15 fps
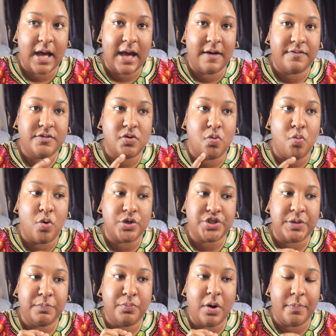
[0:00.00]
I have to watch
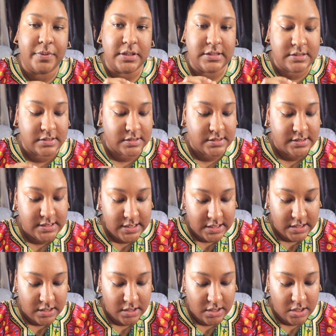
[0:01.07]
it properly to
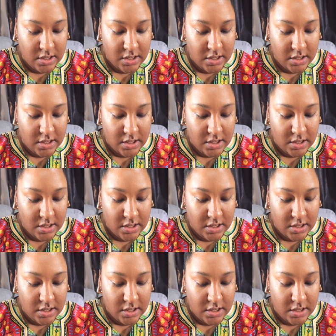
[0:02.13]
see